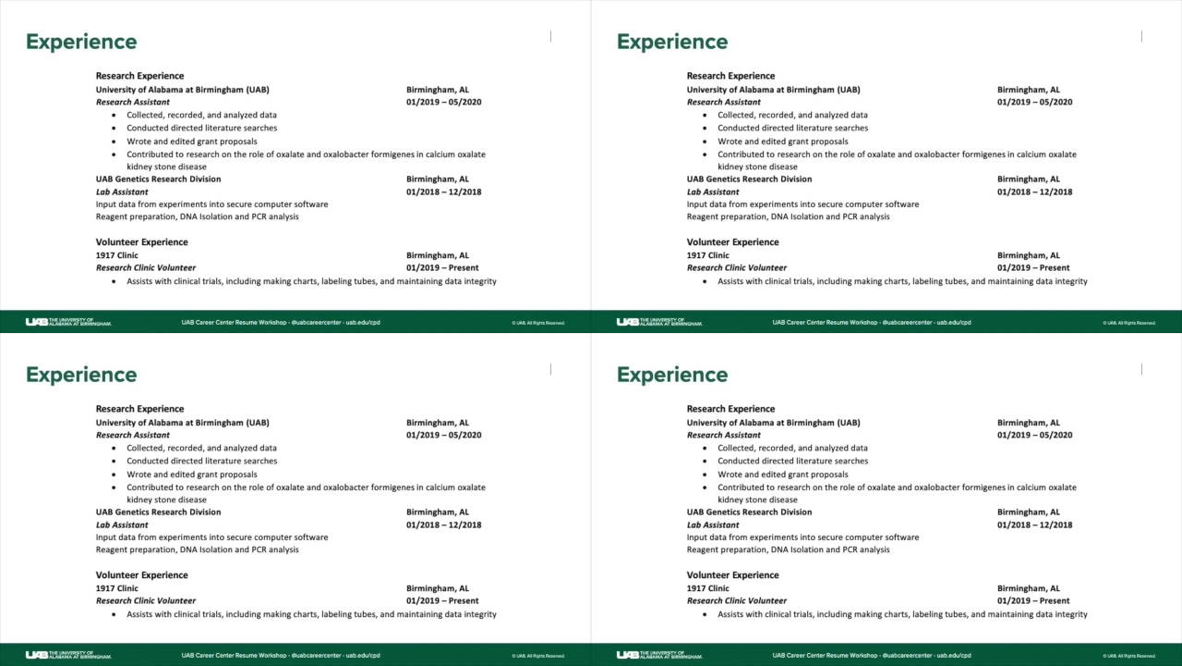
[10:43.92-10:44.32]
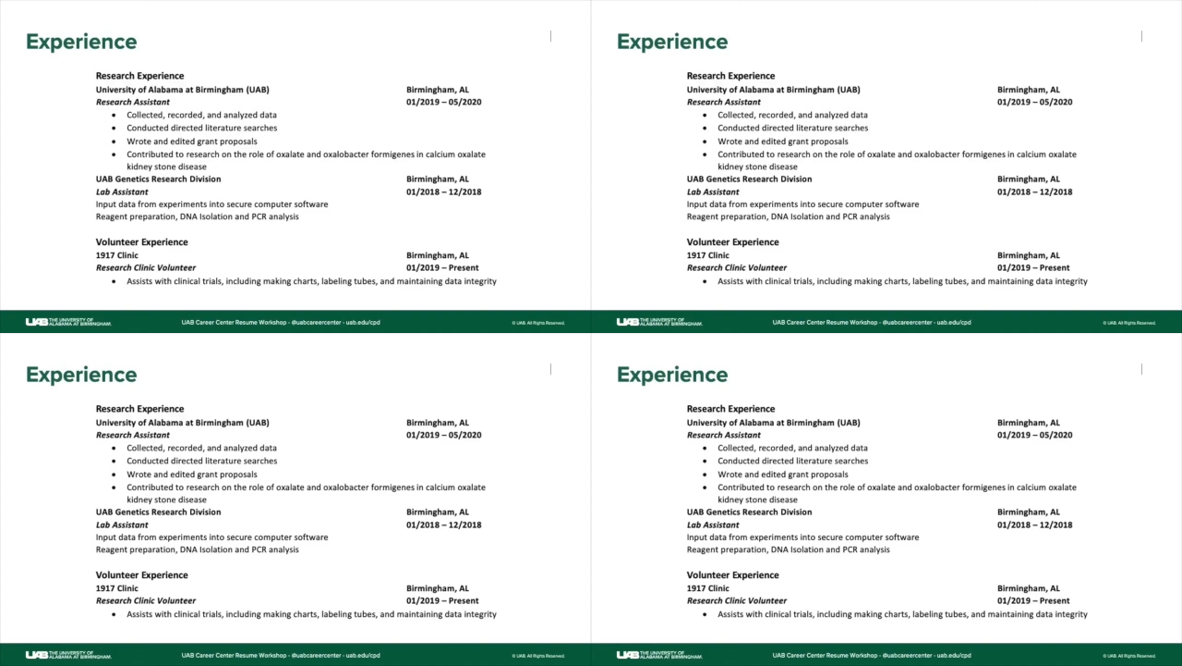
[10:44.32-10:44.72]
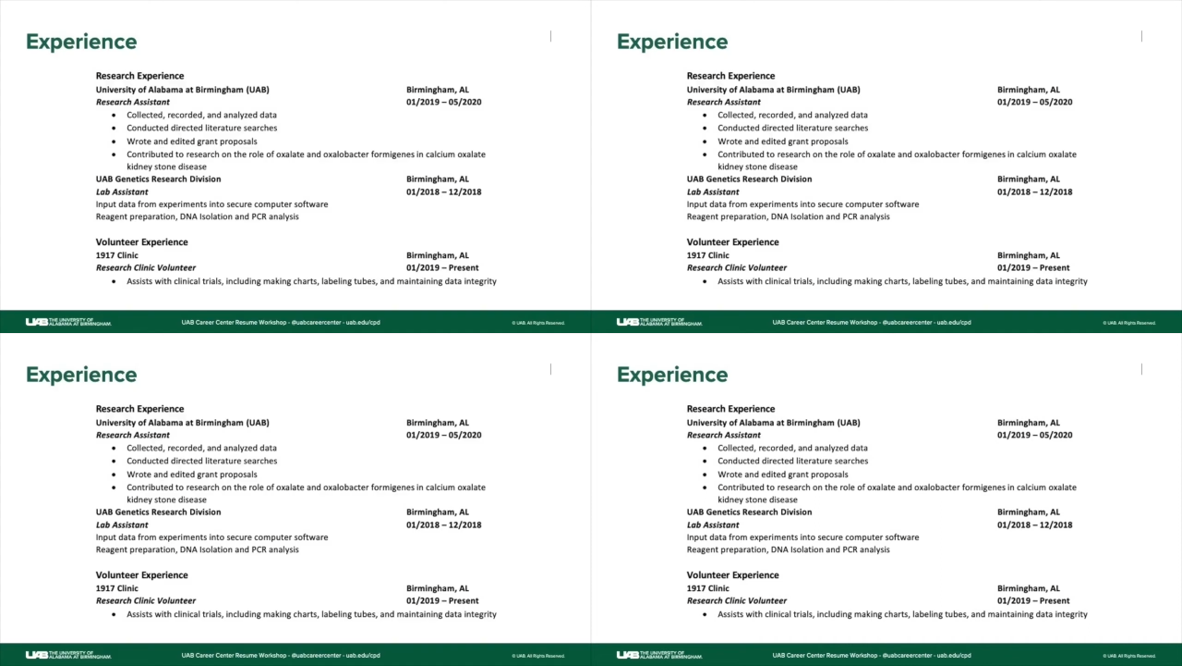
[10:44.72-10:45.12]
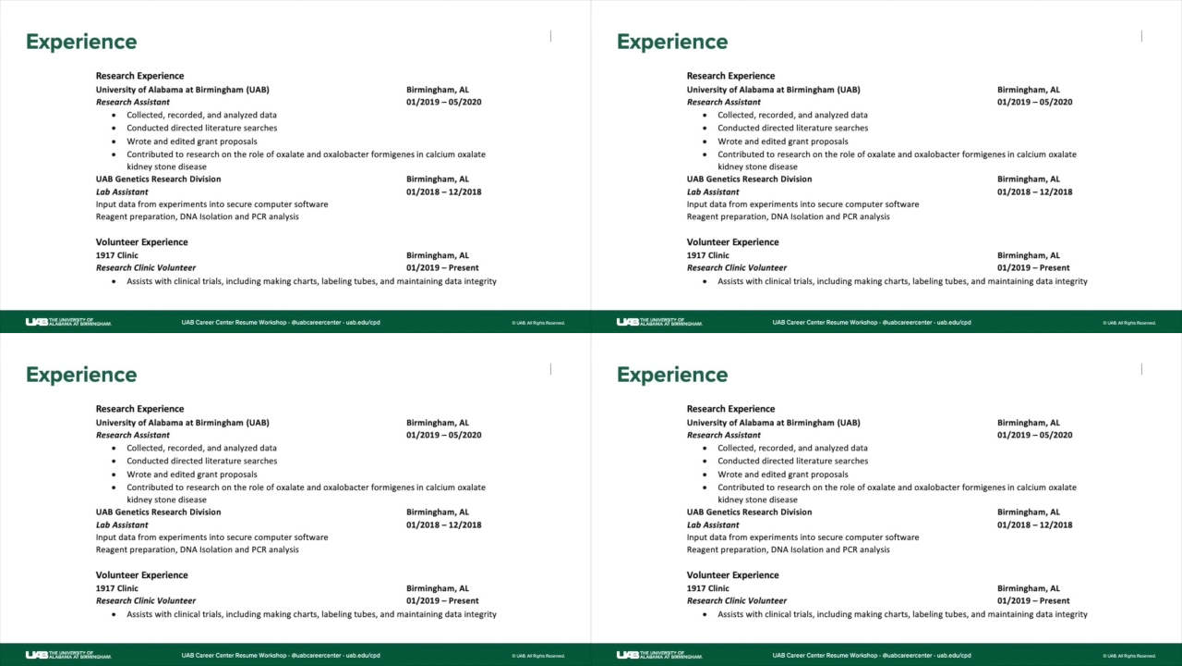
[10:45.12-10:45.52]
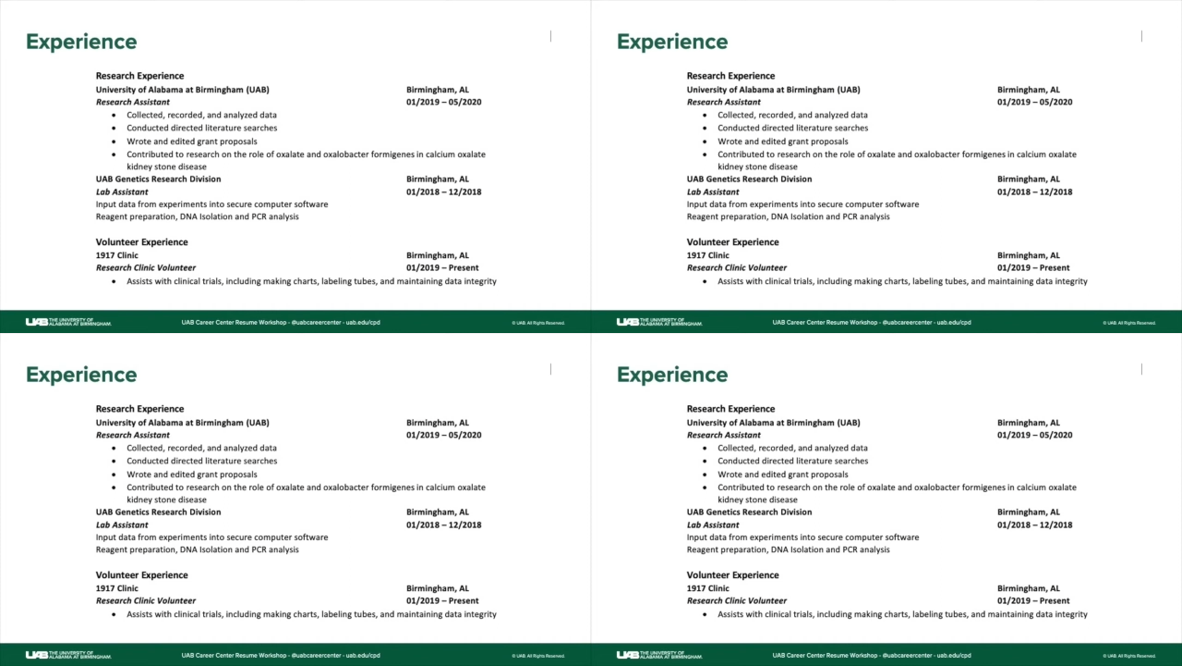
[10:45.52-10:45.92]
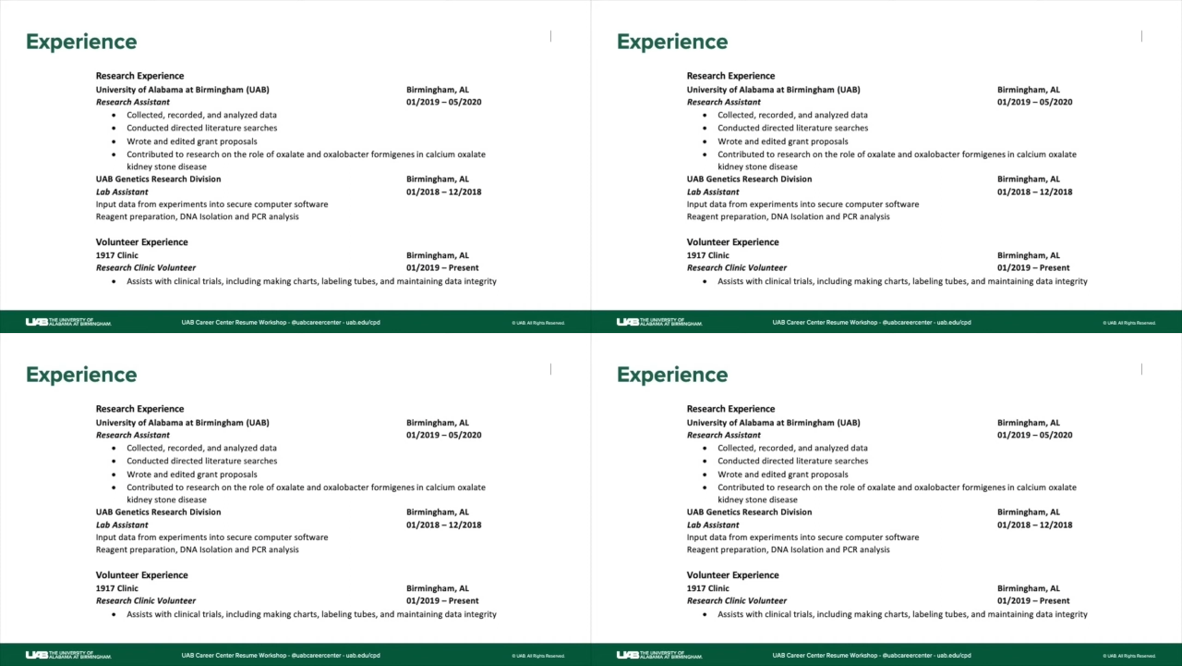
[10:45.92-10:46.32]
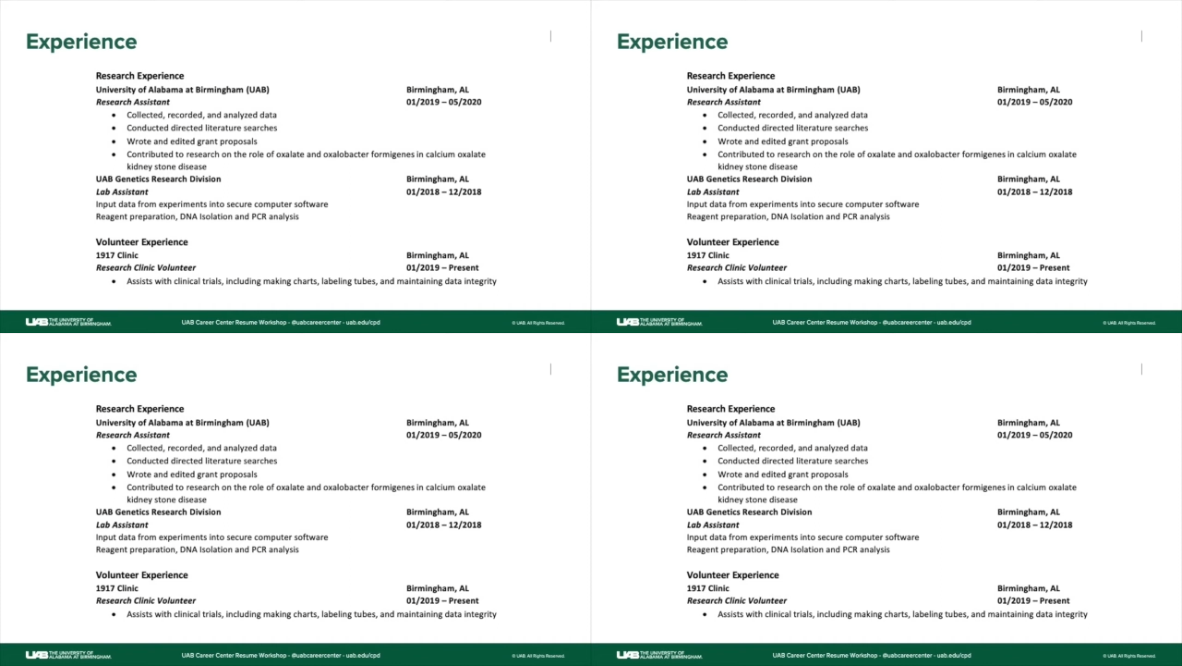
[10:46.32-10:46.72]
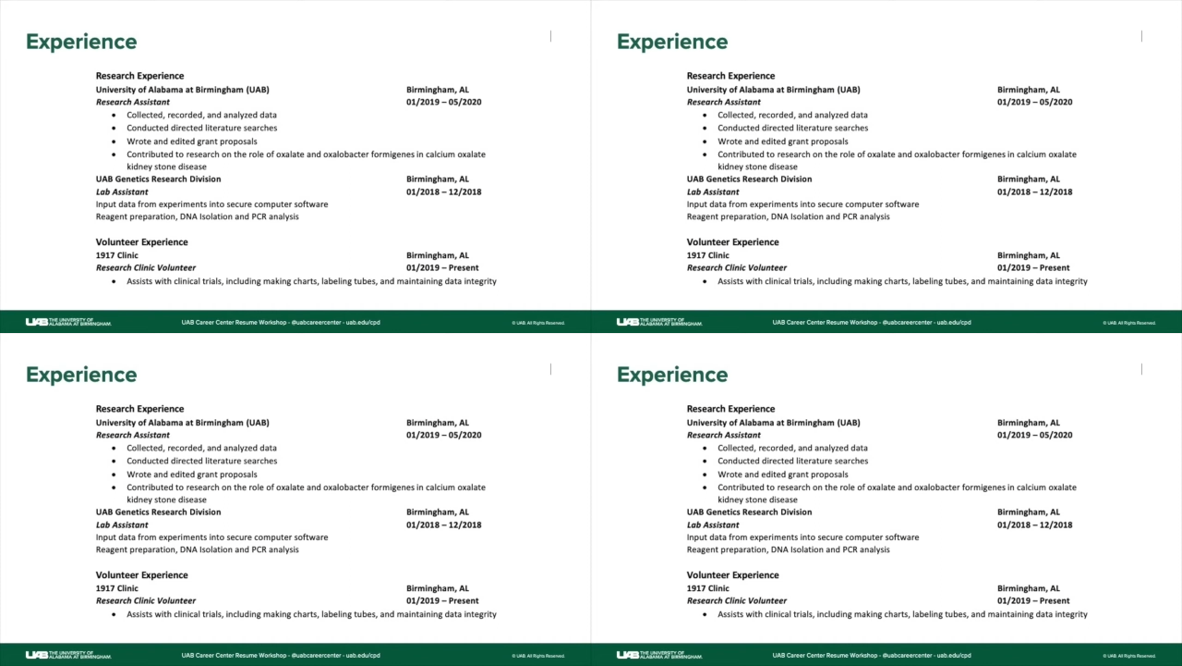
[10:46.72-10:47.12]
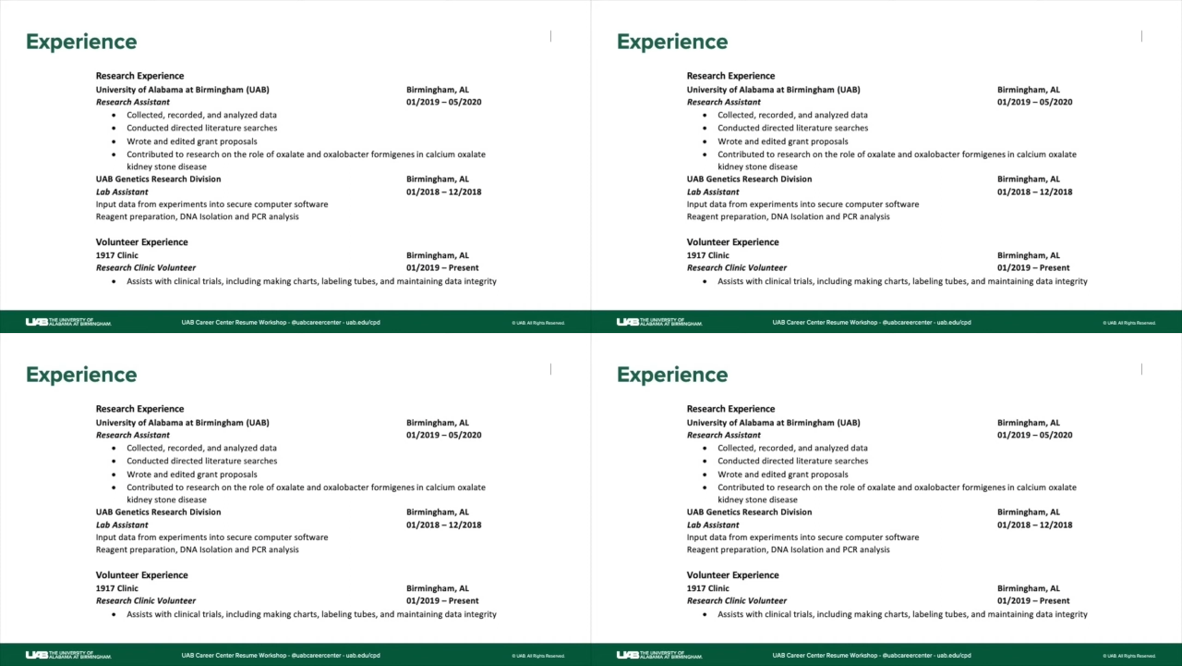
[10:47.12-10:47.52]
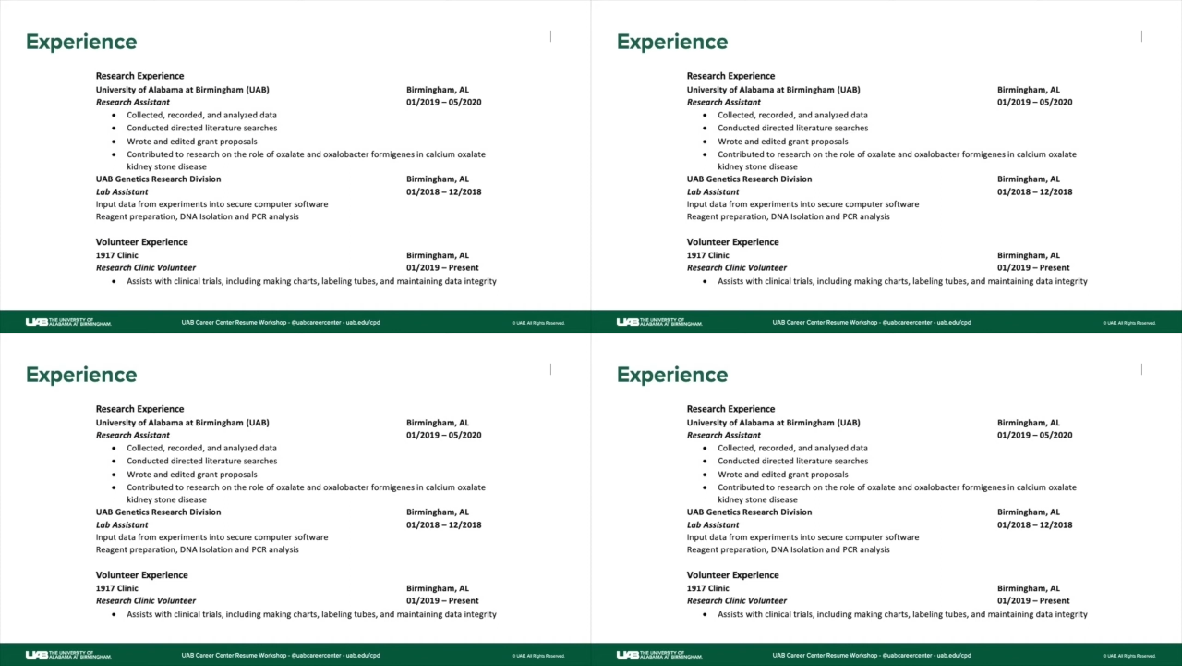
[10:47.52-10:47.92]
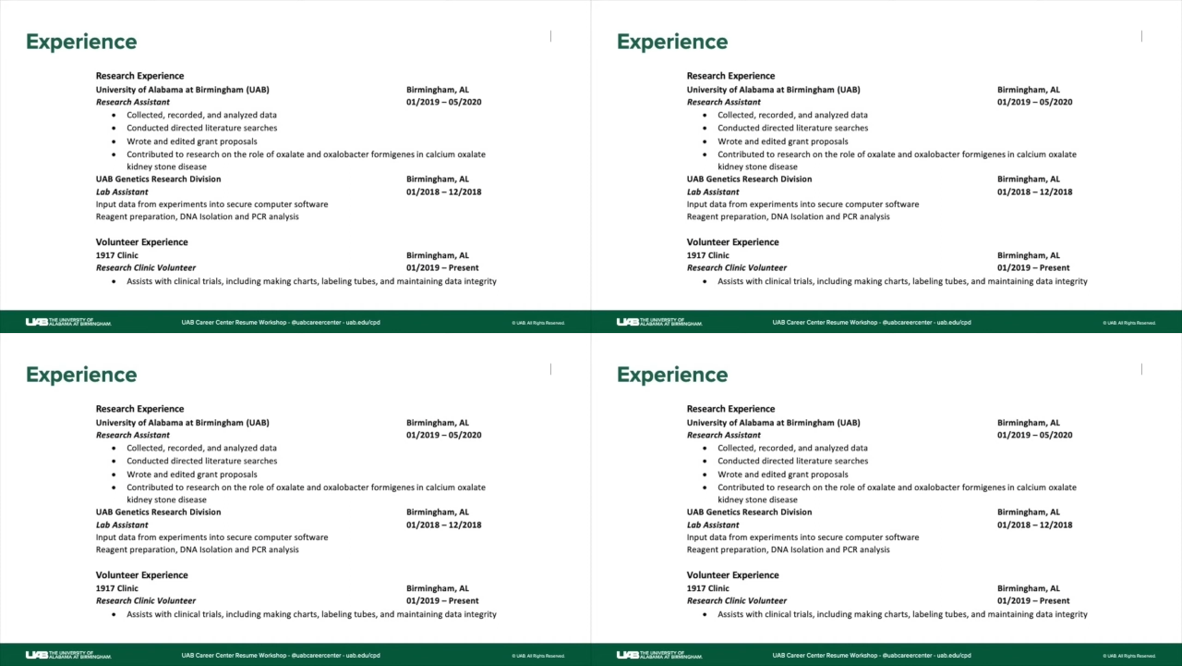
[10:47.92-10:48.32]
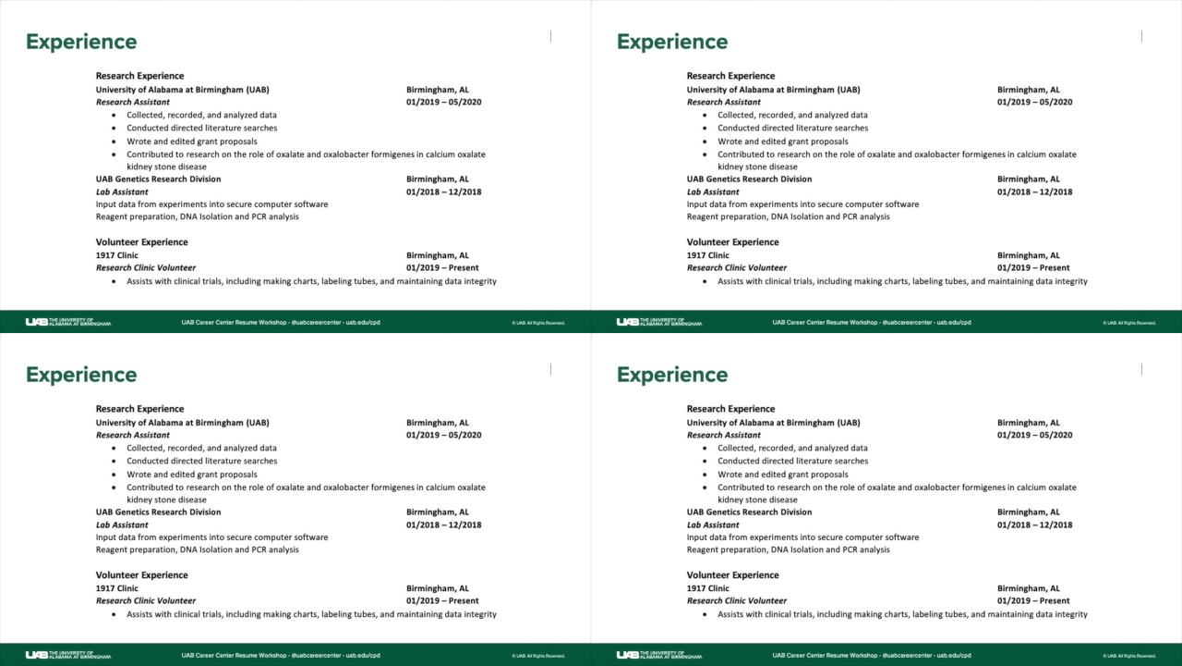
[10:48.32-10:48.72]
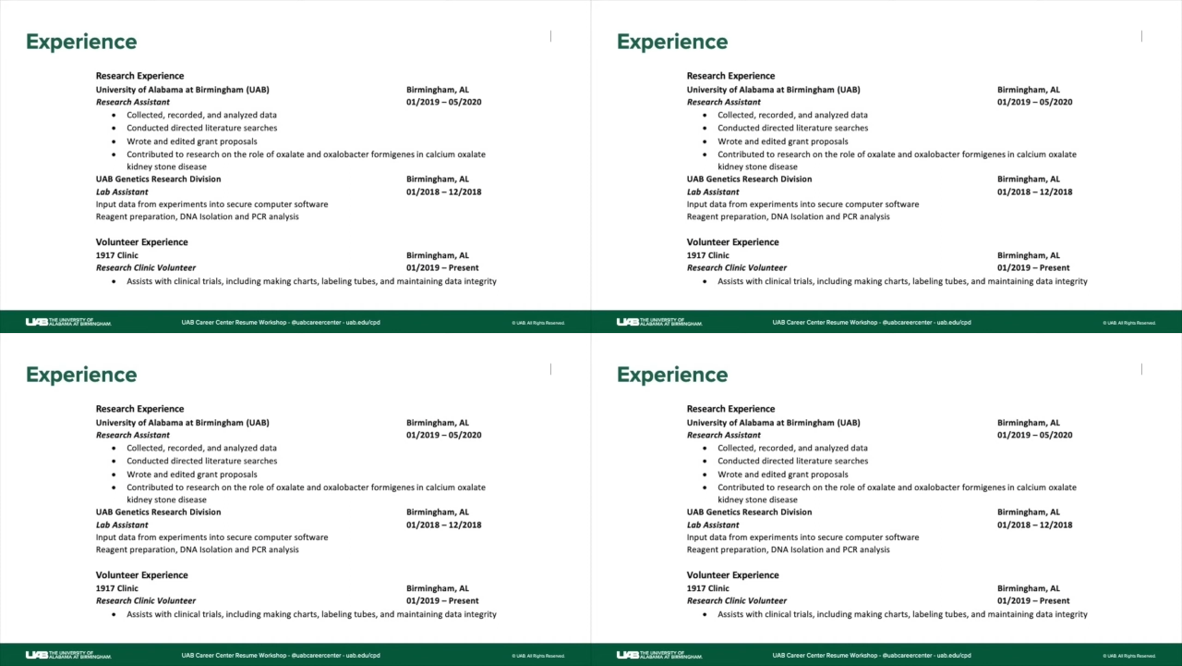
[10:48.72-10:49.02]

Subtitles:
Nobody's mouth can be seen.